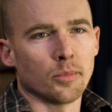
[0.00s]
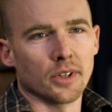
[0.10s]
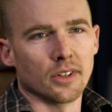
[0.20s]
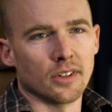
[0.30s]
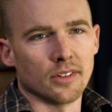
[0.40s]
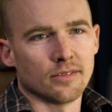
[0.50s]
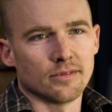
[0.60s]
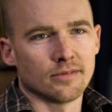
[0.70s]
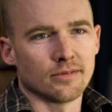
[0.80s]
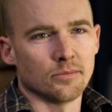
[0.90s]
put in a
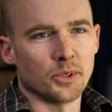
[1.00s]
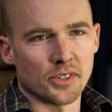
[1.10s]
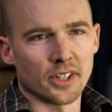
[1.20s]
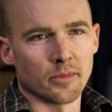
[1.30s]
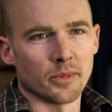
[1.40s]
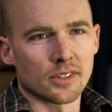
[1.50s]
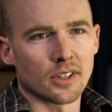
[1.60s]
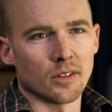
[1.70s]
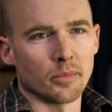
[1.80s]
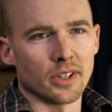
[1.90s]
museum. It's
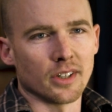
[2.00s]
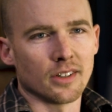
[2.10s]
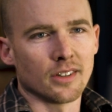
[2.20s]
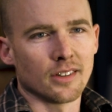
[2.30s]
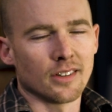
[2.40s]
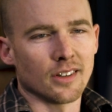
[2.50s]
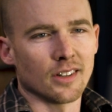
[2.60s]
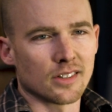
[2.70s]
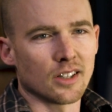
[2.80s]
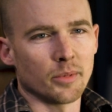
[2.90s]
going to be
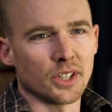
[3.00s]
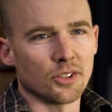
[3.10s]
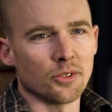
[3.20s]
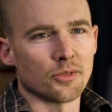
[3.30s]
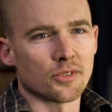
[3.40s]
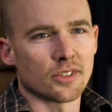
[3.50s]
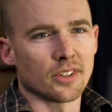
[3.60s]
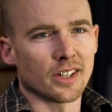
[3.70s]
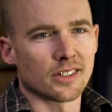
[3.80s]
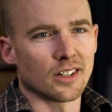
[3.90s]
used.
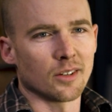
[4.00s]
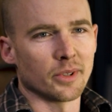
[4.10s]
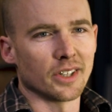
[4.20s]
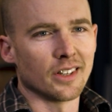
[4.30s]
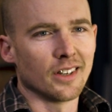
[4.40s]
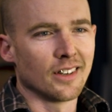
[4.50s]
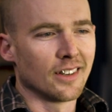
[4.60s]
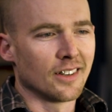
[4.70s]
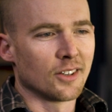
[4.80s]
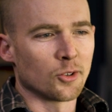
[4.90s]
It's going to be
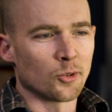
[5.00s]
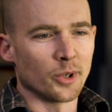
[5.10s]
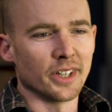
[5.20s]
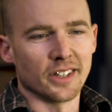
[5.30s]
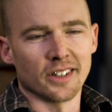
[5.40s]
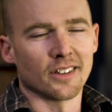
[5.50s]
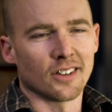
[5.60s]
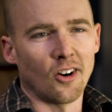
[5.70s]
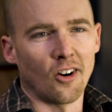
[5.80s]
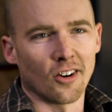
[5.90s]

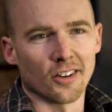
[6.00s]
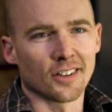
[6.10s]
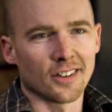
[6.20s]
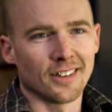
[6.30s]
ridden hard.